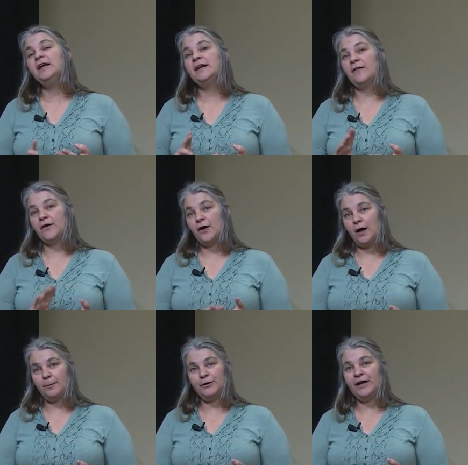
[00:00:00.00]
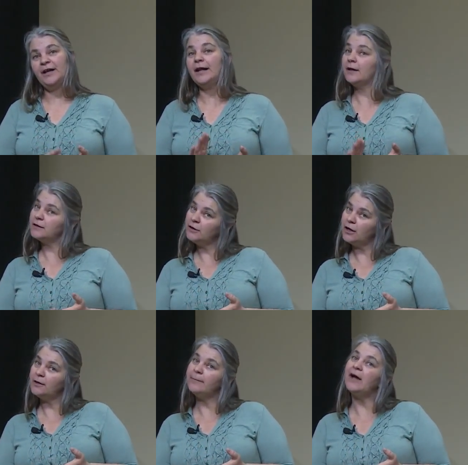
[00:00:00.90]
Now the copperhead and the
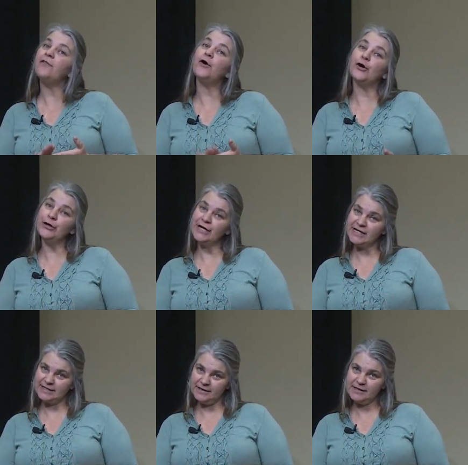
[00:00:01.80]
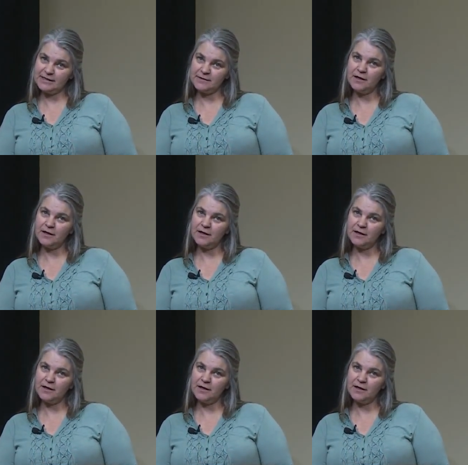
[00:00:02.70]
cottonmouth are cousins.